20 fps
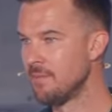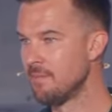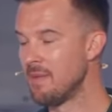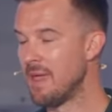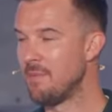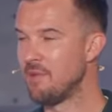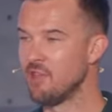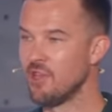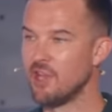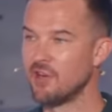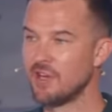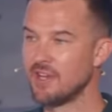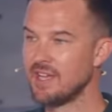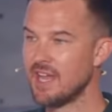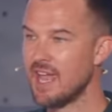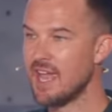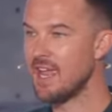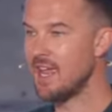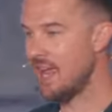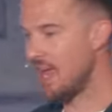Maybe you're here
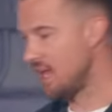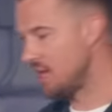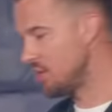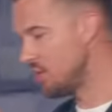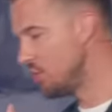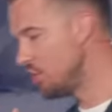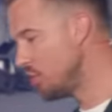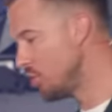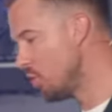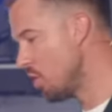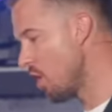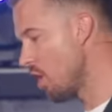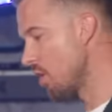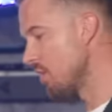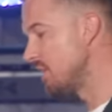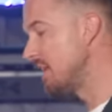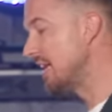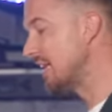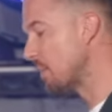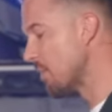today and you are
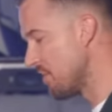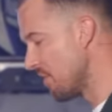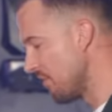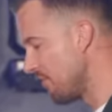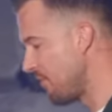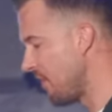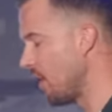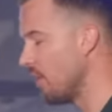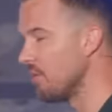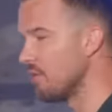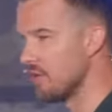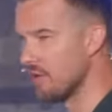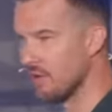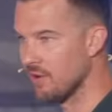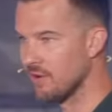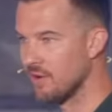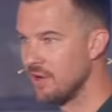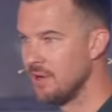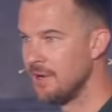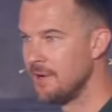dealing with a
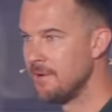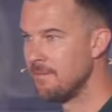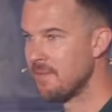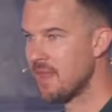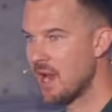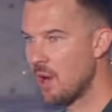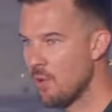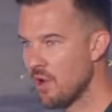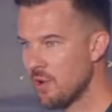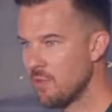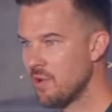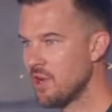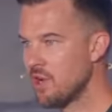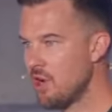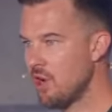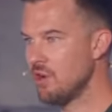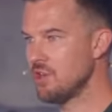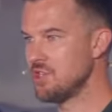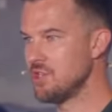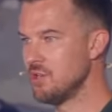failure, and I want to
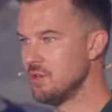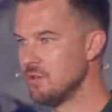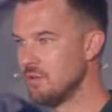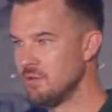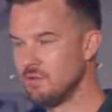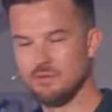encourage you.